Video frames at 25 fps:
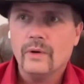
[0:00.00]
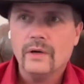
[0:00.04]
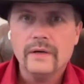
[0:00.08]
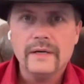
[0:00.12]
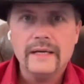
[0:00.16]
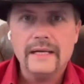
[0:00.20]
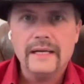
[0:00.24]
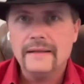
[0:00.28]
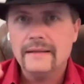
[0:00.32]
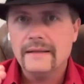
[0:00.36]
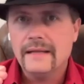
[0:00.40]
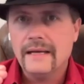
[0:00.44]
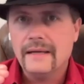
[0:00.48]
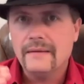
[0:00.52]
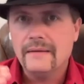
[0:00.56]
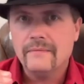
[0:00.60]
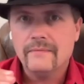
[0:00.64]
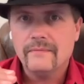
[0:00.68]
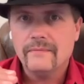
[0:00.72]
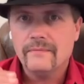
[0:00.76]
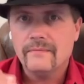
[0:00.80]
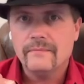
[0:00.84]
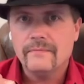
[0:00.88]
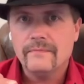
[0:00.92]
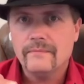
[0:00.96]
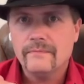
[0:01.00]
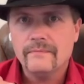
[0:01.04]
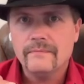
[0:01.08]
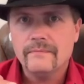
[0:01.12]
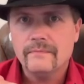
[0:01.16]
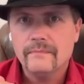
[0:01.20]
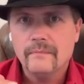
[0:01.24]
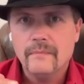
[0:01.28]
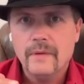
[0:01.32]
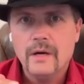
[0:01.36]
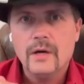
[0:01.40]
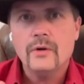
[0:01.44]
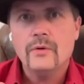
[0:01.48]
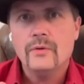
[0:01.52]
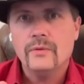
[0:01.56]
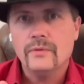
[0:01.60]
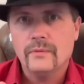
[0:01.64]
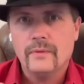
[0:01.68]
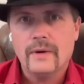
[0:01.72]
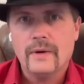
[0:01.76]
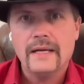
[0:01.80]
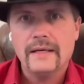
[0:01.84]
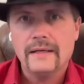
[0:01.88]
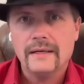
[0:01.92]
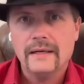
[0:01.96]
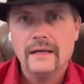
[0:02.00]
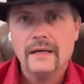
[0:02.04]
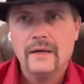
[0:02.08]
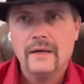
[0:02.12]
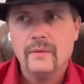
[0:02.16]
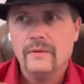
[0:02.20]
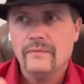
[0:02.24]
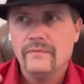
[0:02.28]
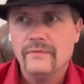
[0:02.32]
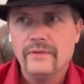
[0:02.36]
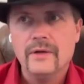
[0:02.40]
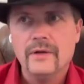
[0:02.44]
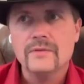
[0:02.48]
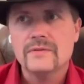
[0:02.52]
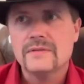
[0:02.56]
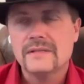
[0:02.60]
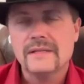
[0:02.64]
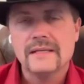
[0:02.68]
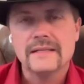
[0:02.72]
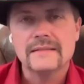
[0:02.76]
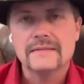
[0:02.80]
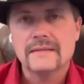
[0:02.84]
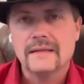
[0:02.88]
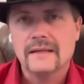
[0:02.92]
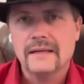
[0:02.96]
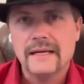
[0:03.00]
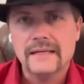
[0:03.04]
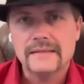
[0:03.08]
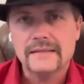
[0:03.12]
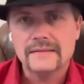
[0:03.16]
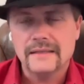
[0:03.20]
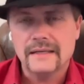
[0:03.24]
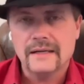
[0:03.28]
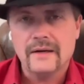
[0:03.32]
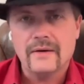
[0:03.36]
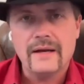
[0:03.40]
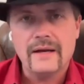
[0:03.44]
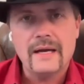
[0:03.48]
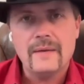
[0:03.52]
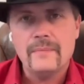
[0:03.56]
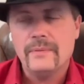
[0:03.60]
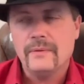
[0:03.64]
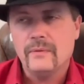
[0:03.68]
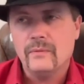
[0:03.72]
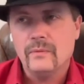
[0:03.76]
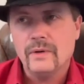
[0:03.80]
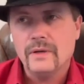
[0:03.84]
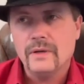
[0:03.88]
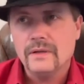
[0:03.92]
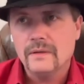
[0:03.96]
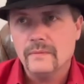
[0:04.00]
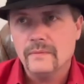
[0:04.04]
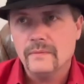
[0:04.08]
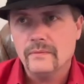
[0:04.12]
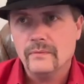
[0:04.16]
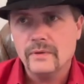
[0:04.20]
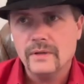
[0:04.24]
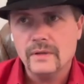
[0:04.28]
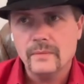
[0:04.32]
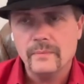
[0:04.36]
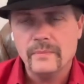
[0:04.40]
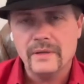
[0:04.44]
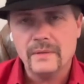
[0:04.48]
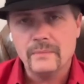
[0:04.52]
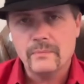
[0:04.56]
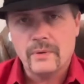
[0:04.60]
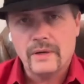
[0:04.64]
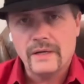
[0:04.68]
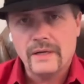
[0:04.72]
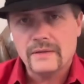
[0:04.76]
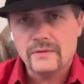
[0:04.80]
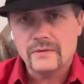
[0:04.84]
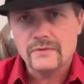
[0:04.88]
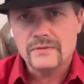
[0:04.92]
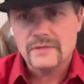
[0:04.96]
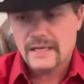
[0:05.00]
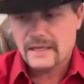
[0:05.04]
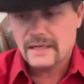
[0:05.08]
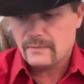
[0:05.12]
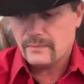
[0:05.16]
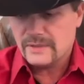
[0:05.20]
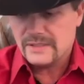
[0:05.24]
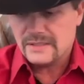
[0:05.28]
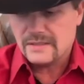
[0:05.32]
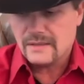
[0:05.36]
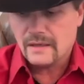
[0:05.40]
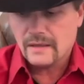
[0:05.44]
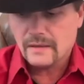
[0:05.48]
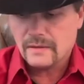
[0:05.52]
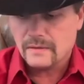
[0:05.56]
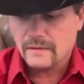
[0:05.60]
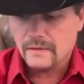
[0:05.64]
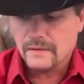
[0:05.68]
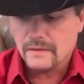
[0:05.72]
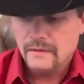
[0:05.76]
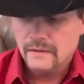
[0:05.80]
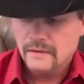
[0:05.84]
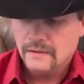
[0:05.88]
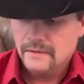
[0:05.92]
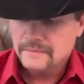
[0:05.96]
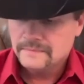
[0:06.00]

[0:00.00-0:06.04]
in that mode right now of those things could actually now happen. One of the big breakthroughs I had with Tucker